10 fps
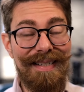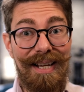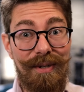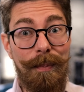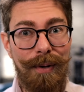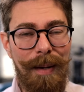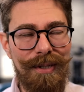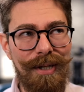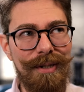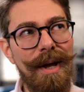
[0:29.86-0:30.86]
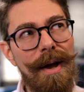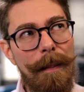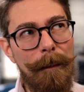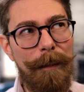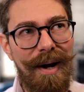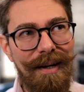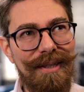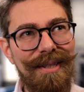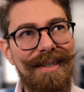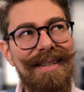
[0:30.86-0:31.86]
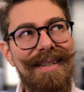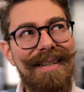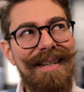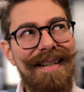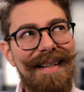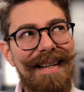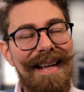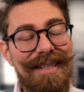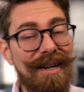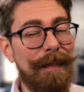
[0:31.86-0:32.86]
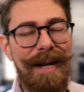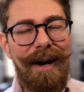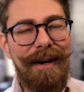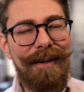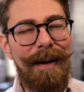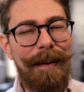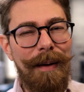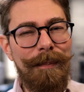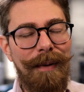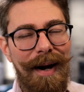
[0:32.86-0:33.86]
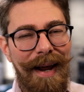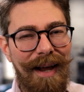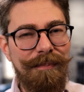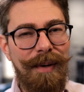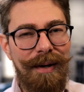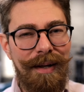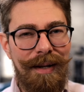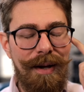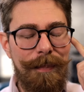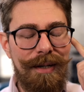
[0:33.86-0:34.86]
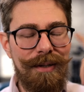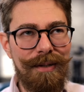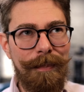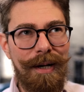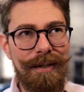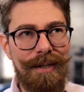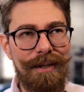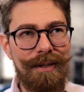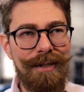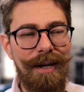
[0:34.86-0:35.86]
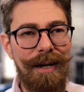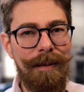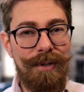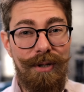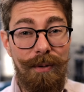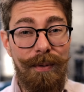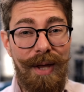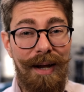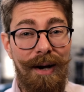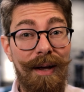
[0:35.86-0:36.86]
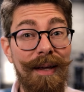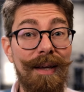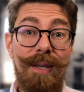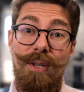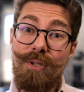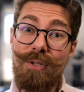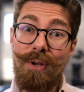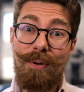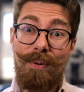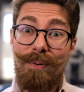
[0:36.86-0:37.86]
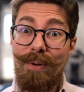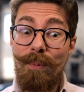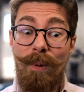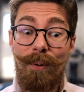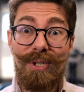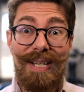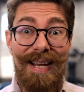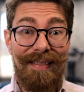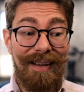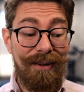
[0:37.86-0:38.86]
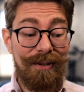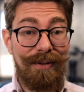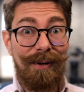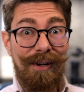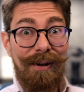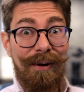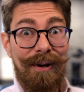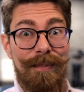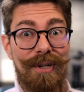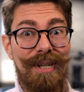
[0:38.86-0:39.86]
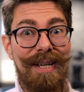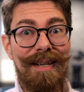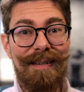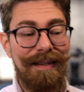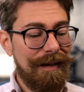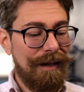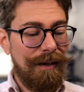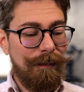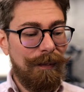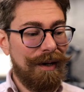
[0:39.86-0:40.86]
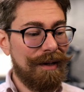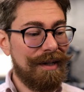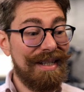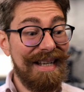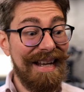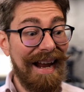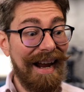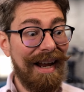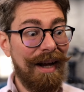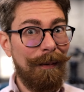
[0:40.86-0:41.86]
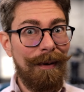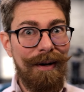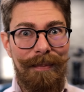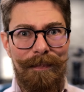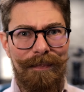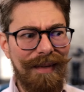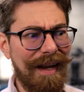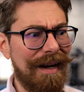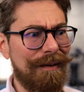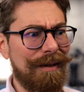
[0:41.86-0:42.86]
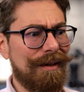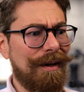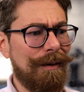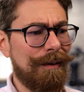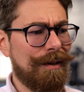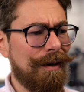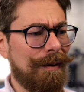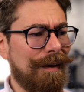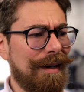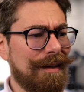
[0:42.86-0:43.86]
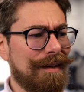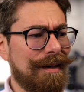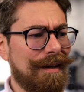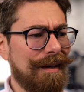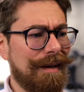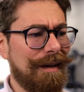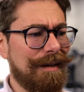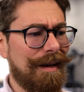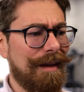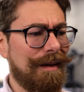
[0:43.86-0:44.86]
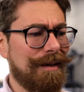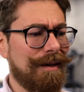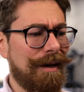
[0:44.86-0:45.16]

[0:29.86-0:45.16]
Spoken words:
set of parameters, but it's going to be hard. I have my opinions and biases to do with AI, so we'll see how that goes. I've got it loaded up just here, and we're going to see how this goes. So let's get this